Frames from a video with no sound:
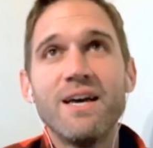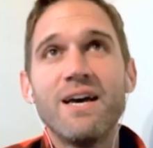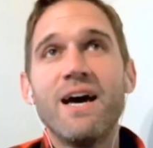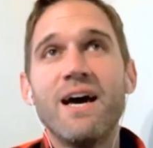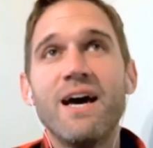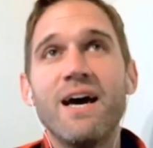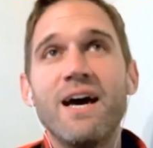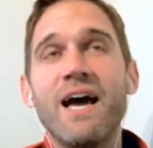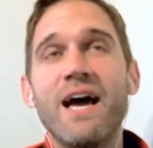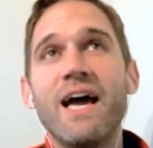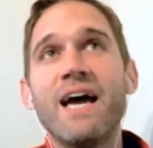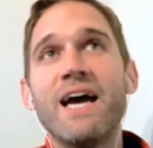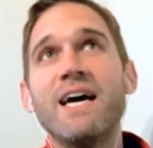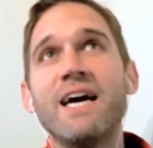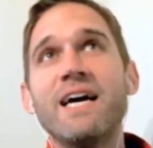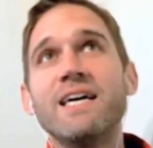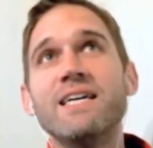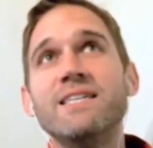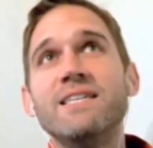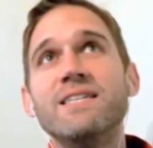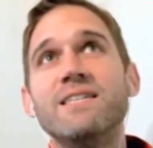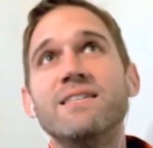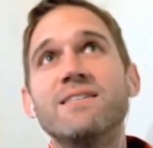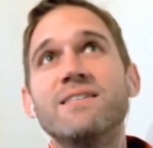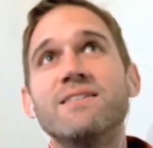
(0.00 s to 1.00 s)

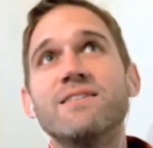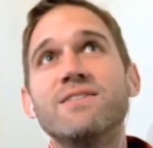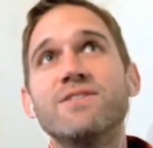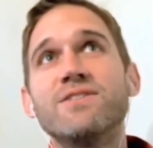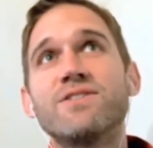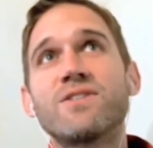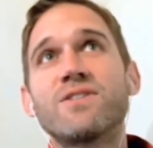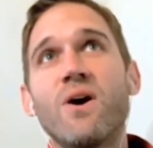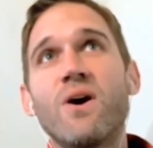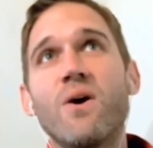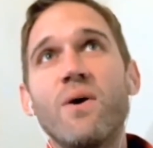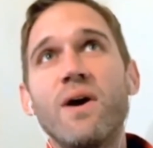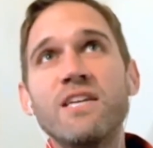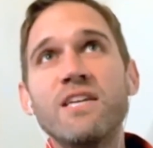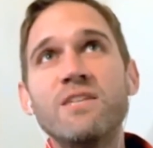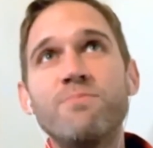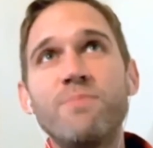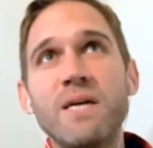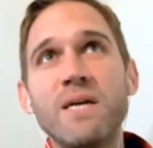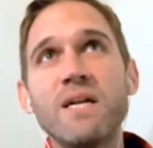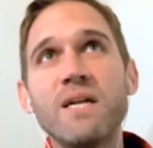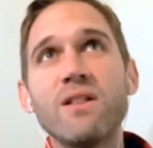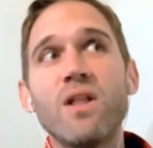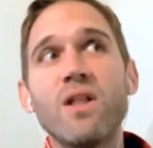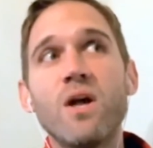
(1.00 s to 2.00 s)
And so it's been
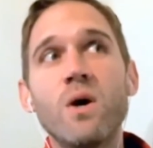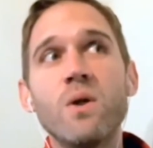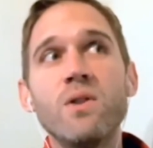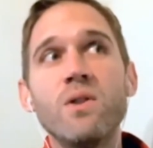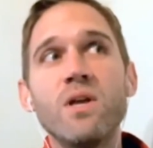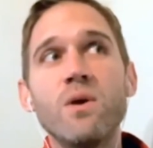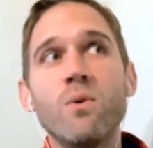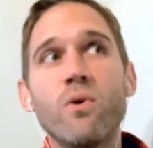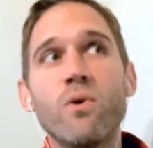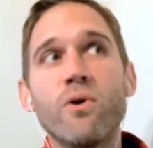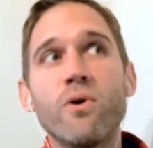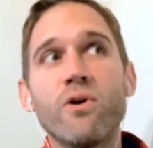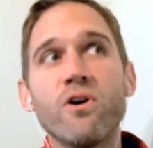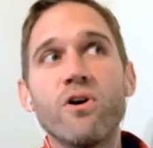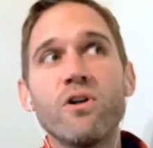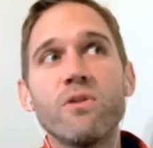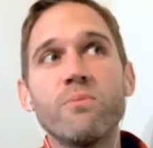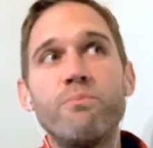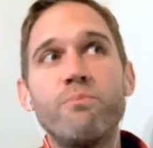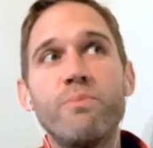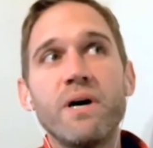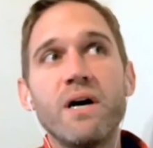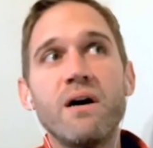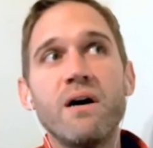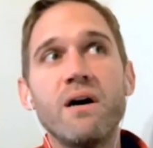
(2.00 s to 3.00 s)
a lonely world,
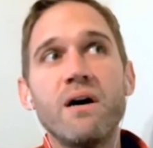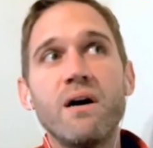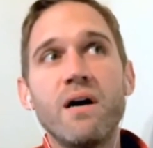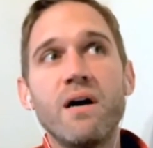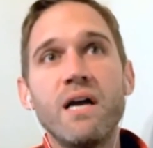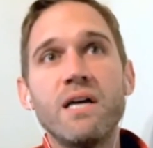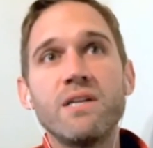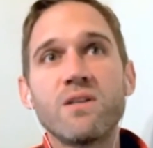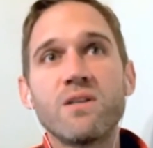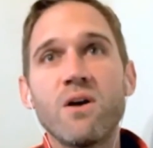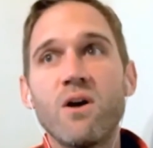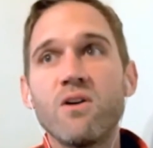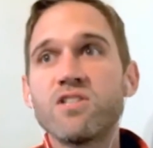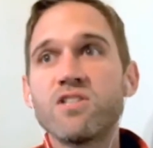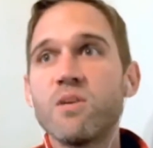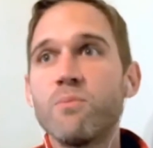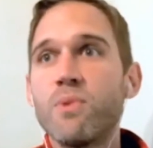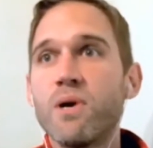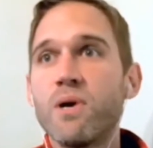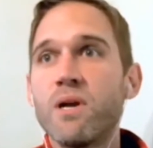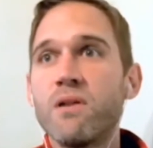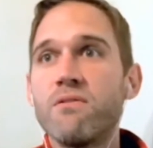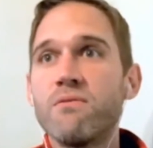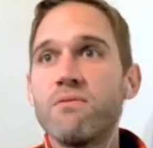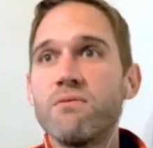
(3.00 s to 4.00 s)
but it's also
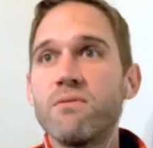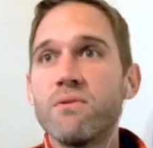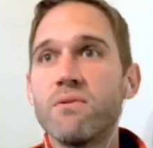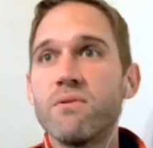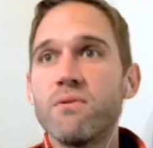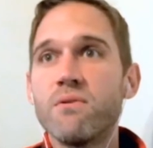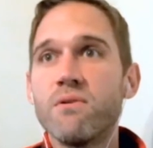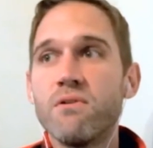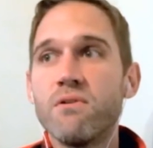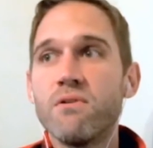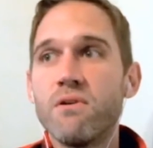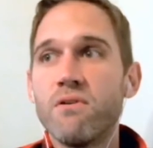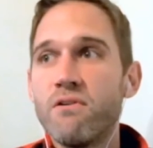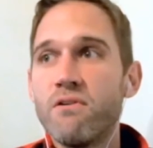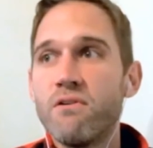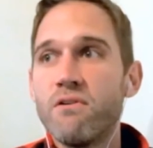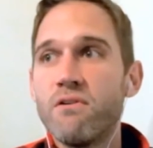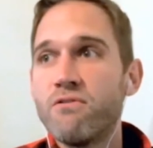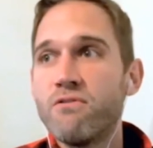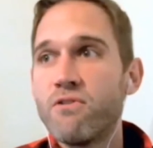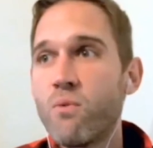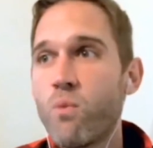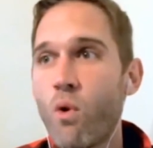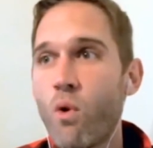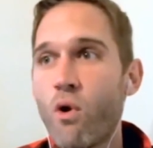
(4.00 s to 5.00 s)
been
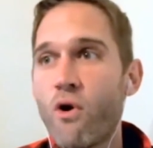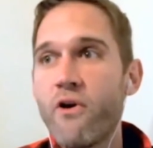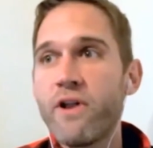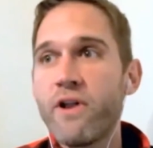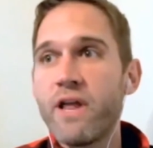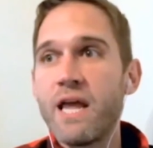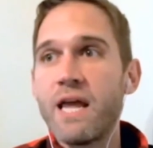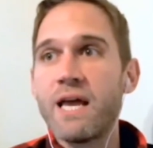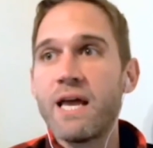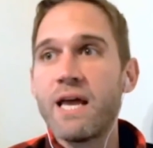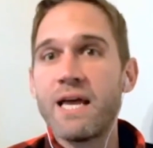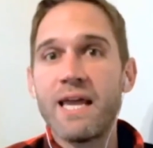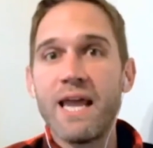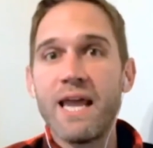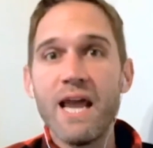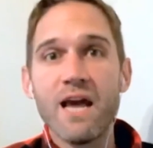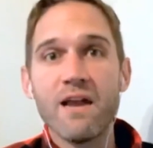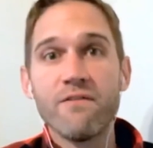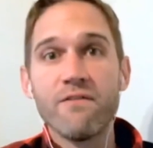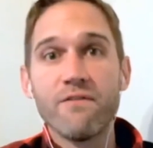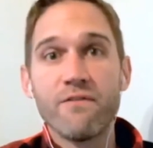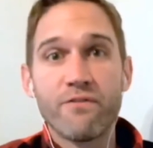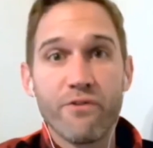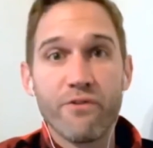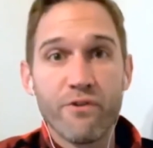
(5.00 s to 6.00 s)
rewarding,
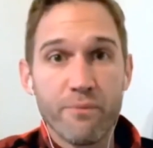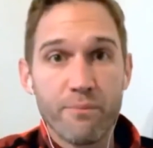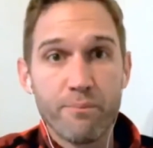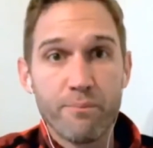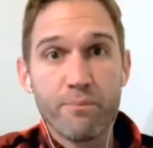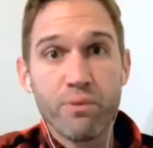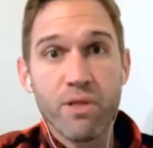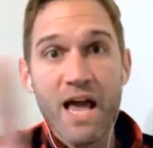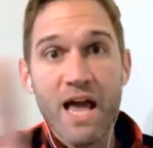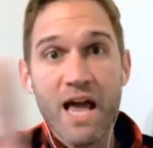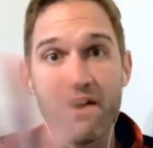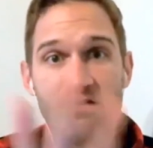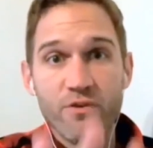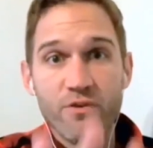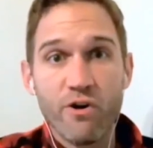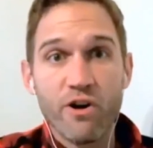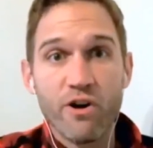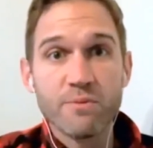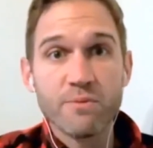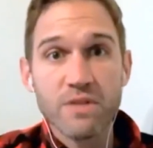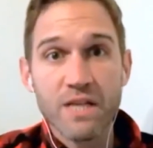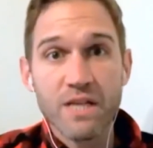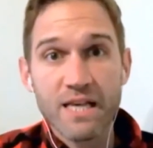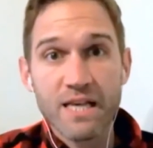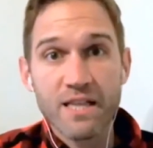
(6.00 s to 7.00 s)
again, for
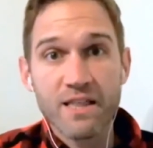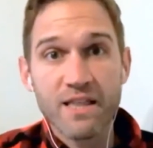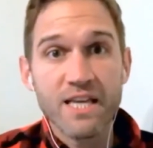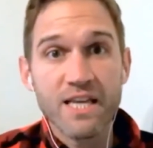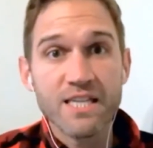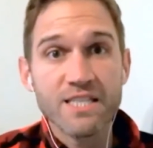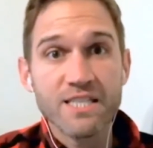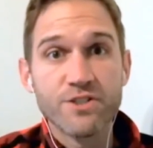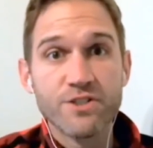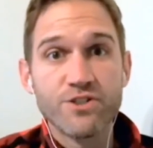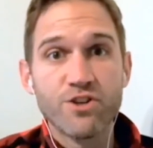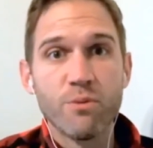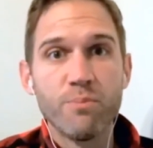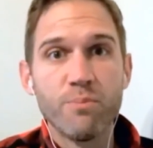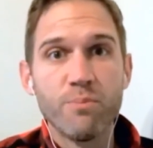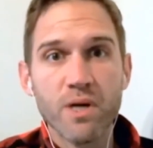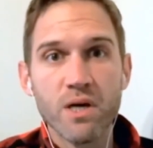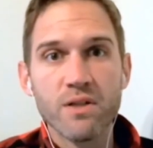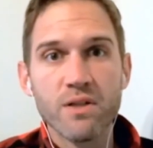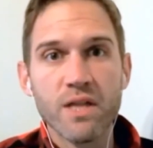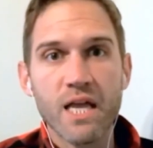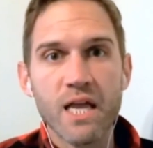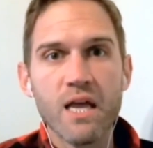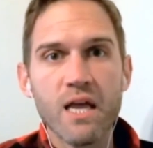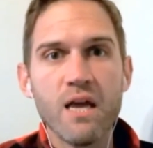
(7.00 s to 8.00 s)
platforms like this that you're
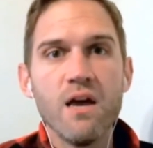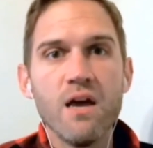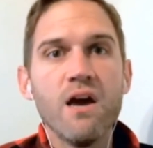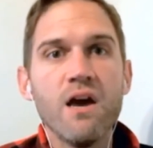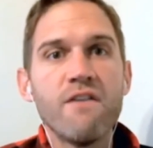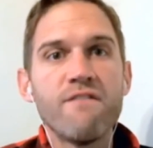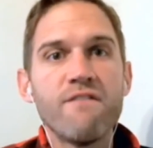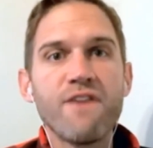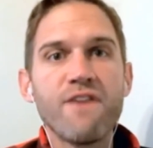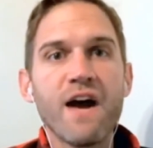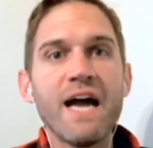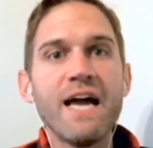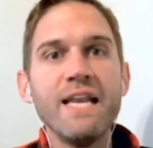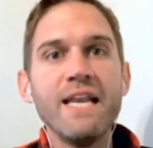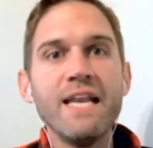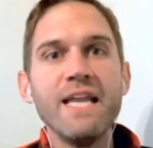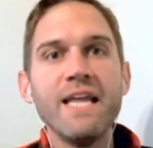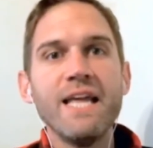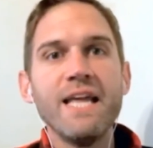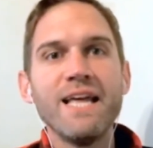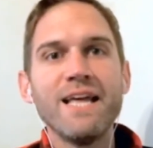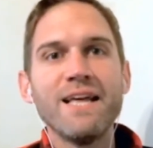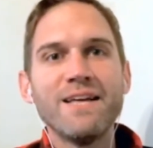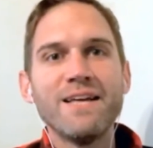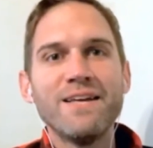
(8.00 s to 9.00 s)
building,
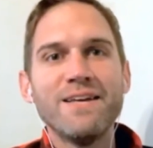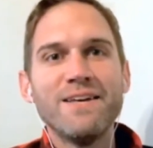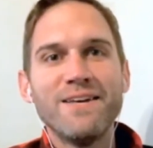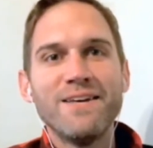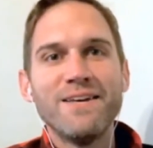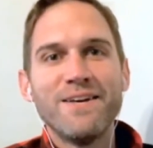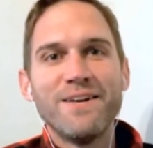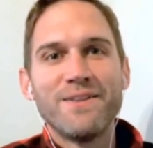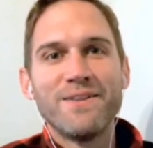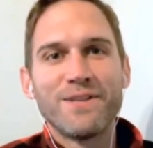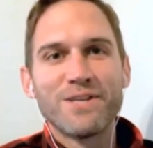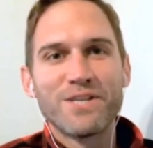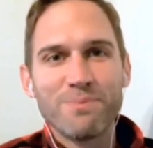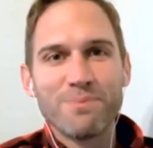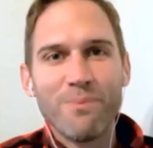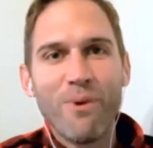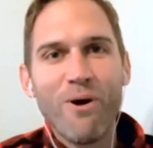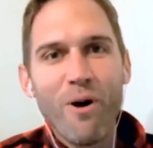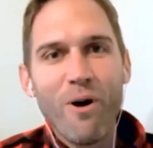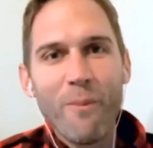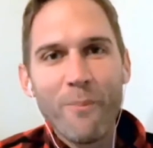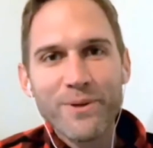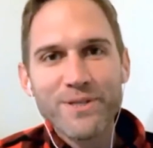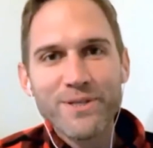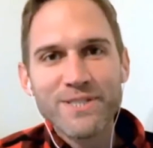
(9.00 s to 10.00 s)
finding the
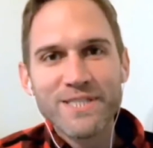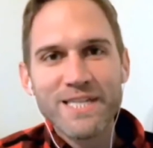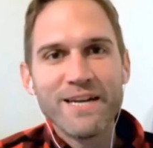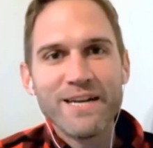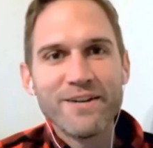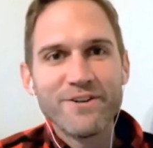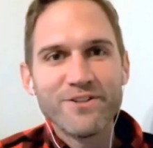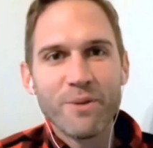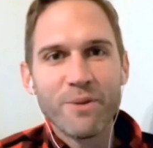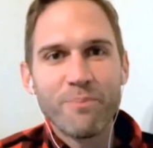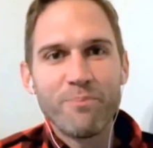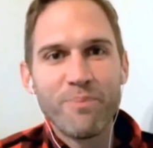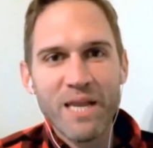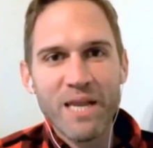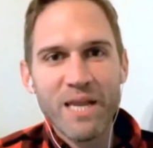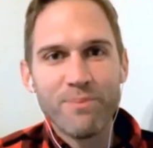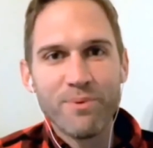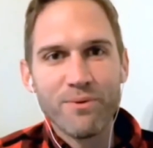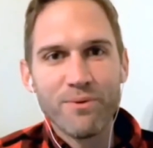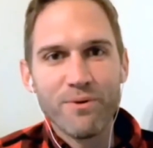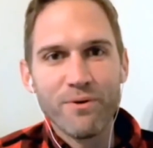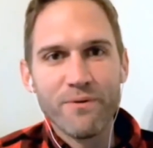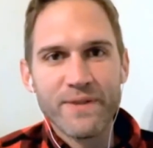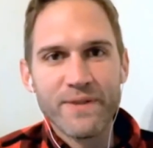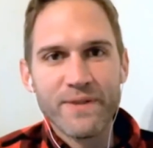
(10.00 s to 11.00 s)
small percentage of
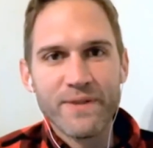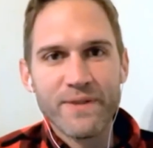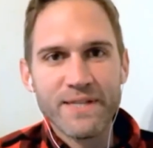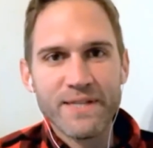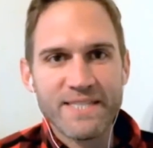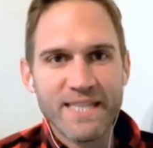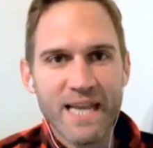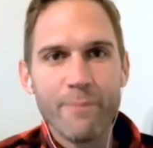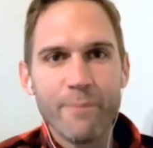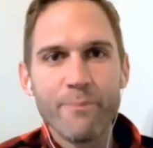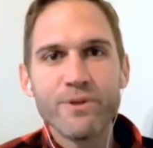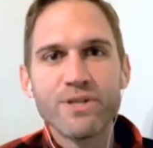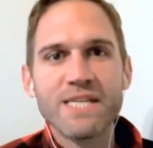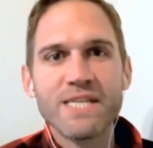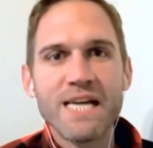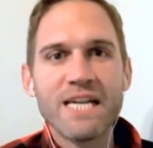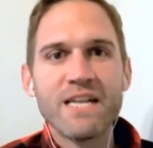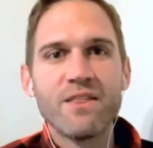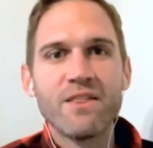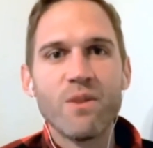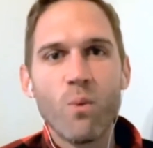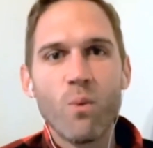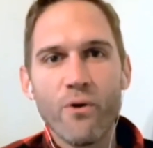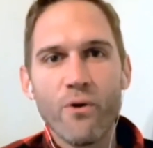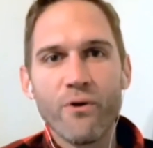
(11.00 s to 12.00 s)
people, the 10% in the
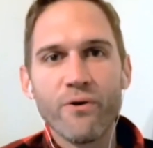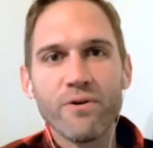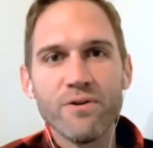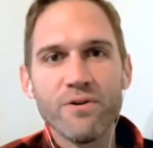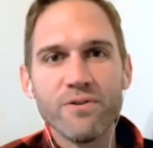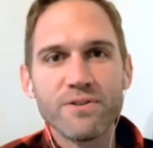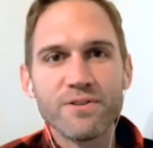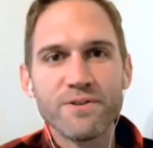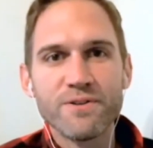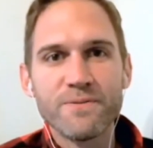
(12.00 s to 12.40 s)
world,